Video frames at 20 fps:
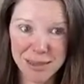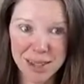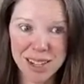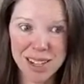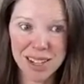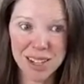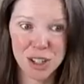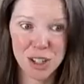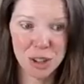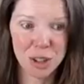
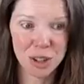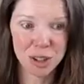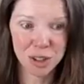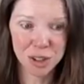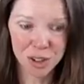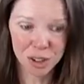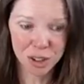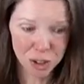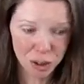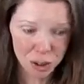because
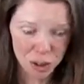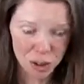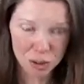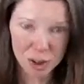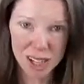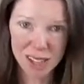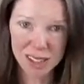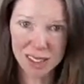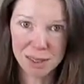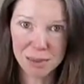you're
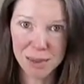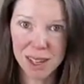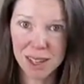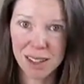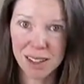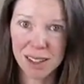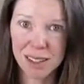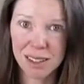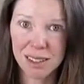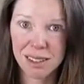directly
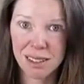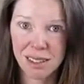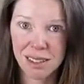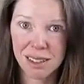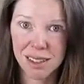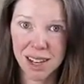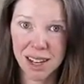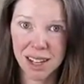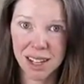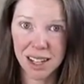bathing
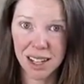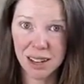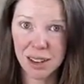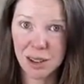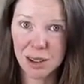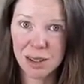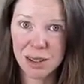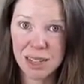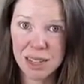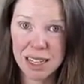that
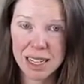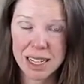kiddo